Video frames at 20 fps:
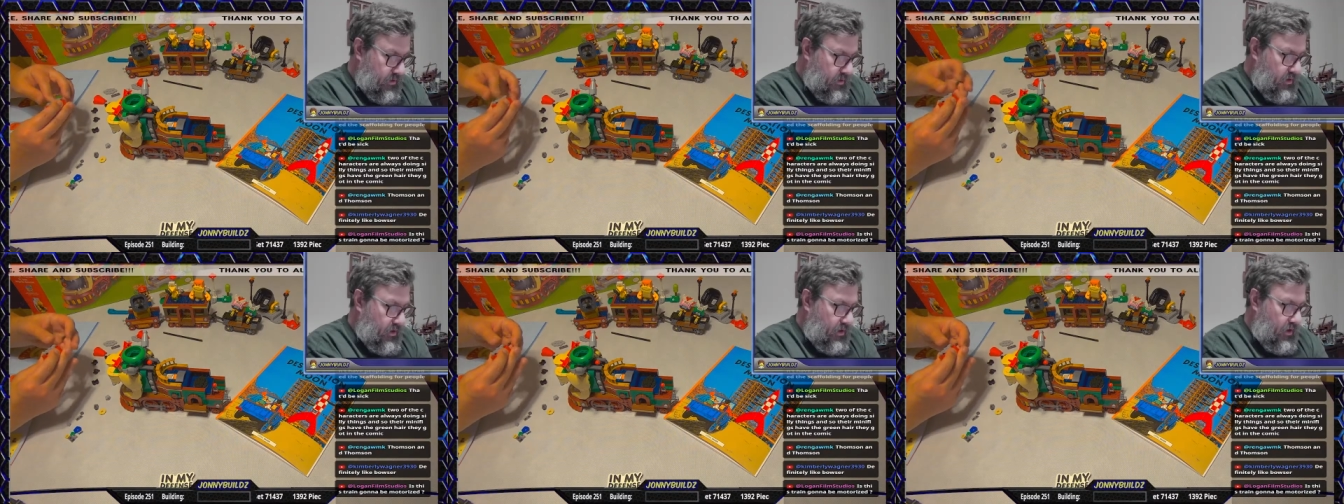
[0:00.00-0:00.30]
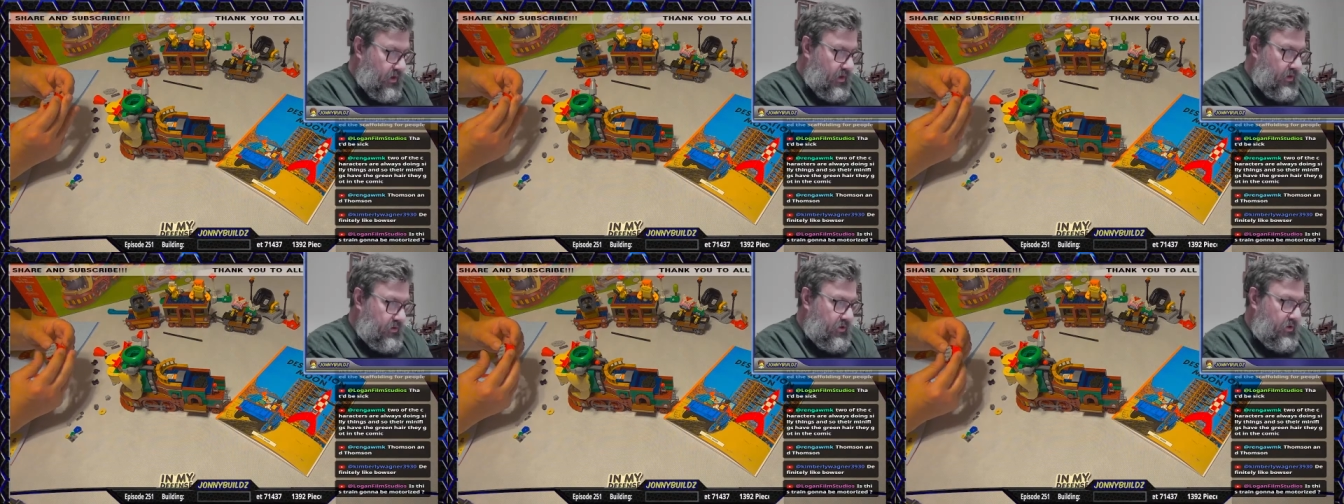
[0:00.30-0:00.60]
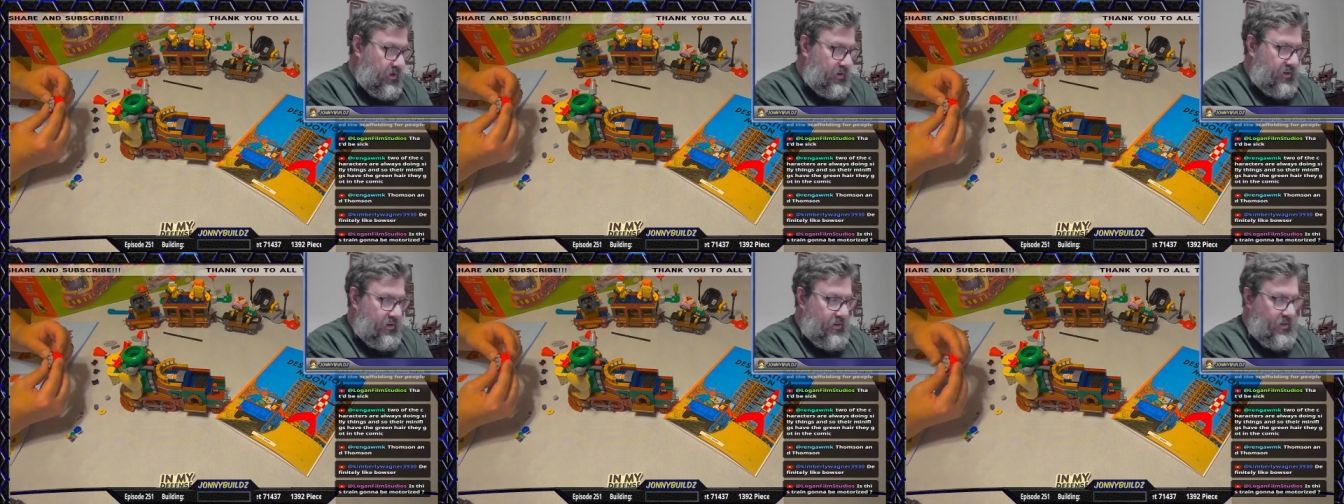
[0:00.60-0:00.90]
Oh look,
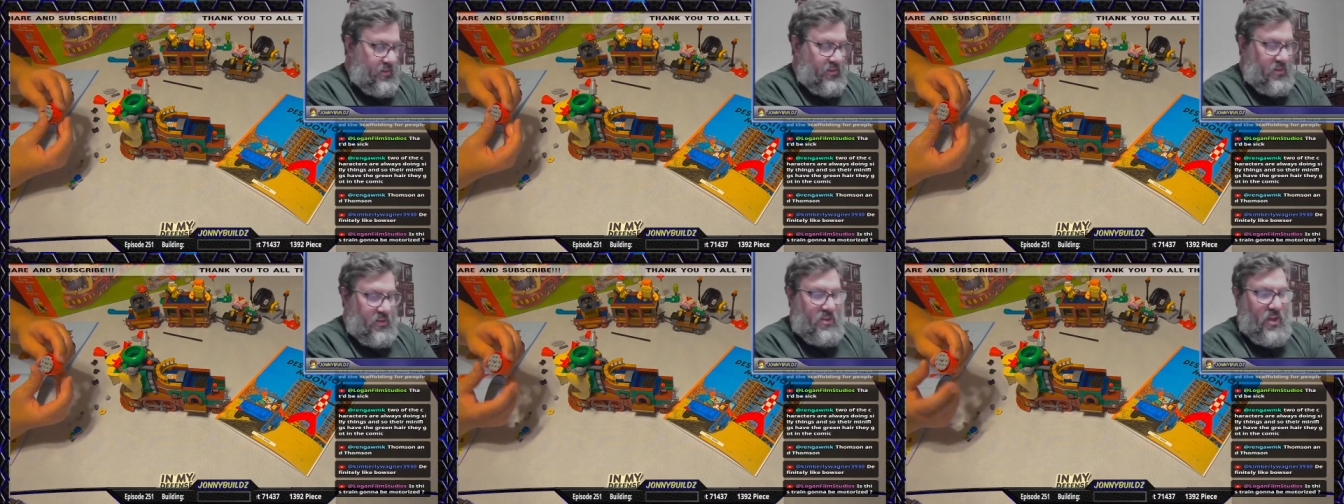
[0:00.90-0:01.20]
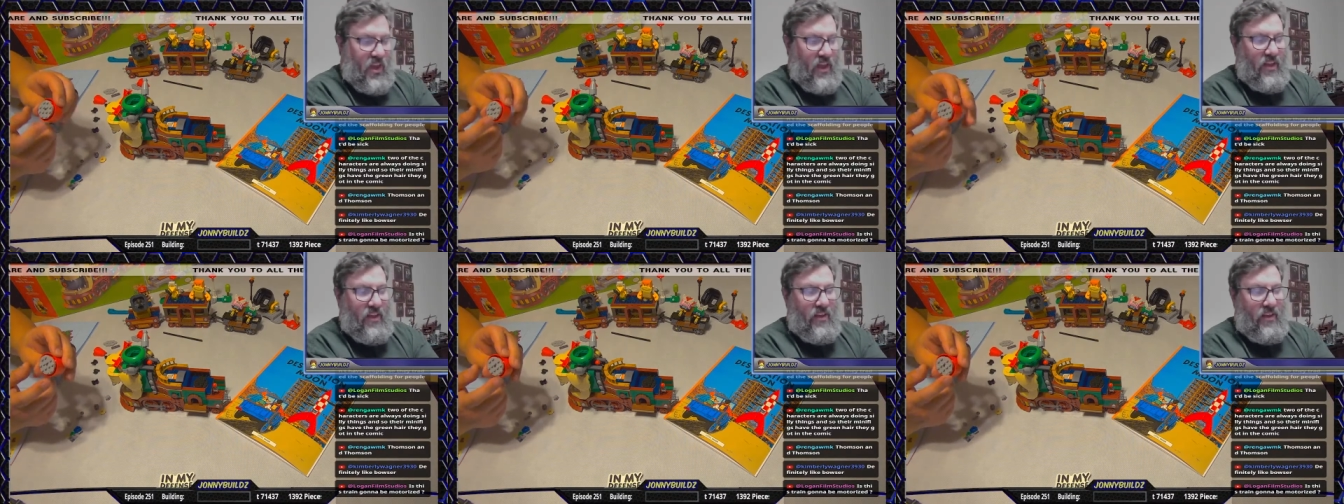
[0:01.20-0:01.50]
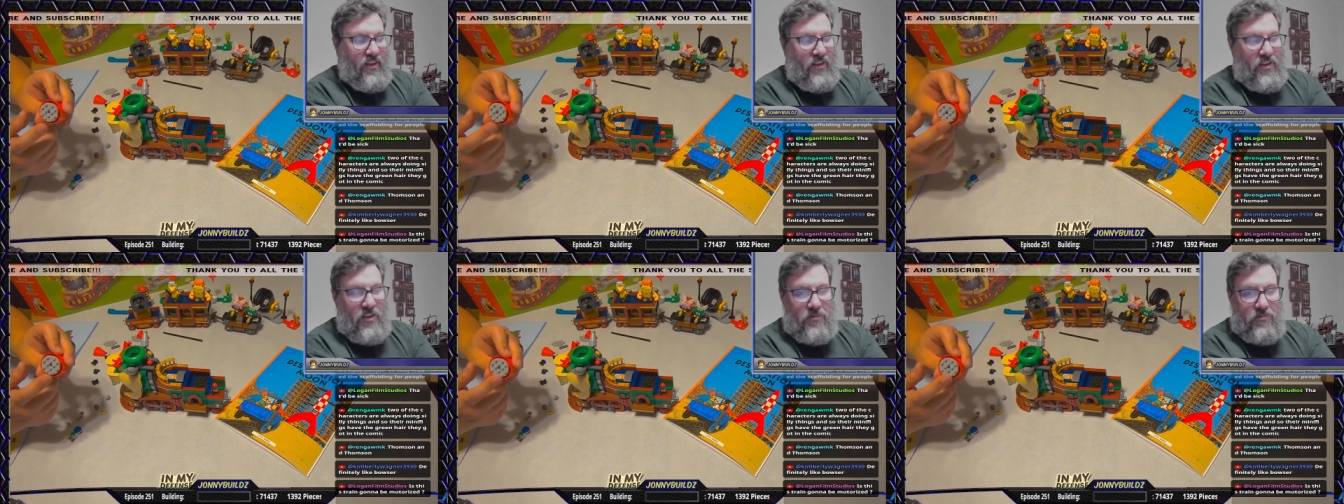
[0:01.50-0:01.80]
these
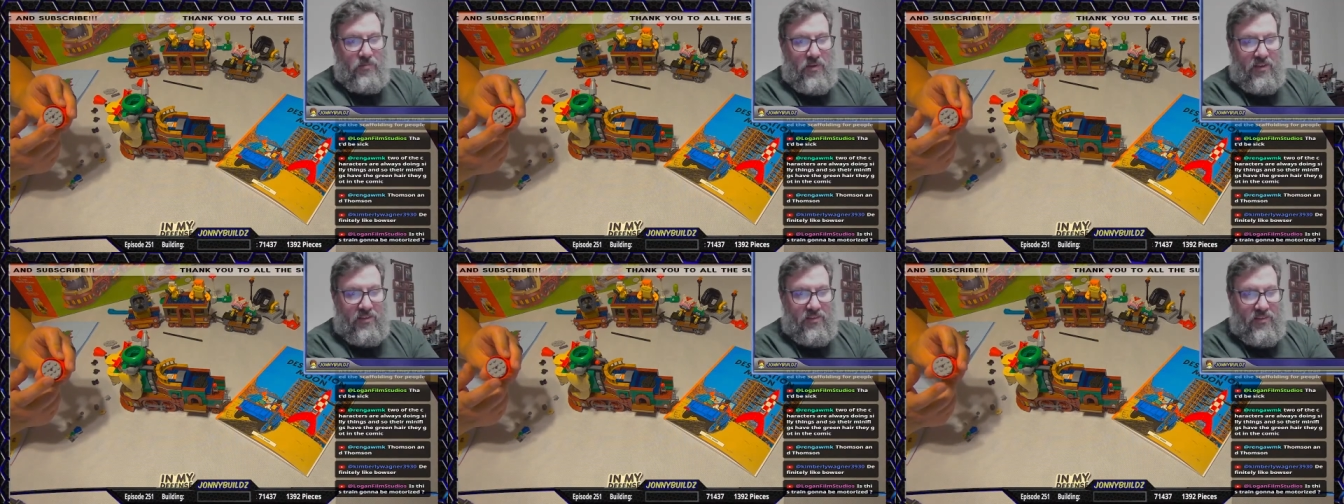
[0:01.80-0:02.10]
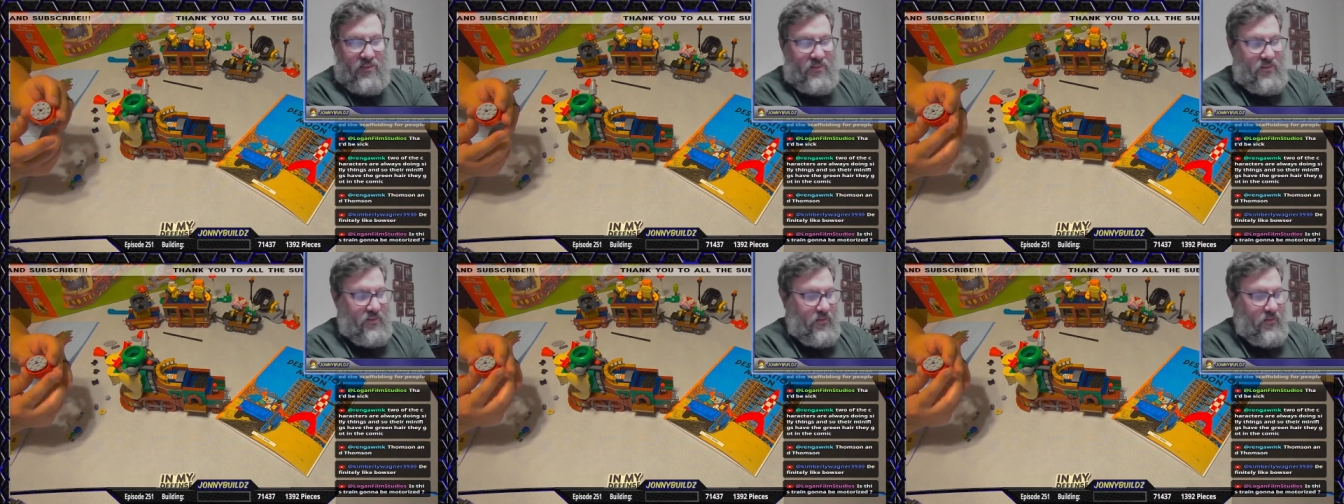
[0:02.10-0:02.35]
pieces.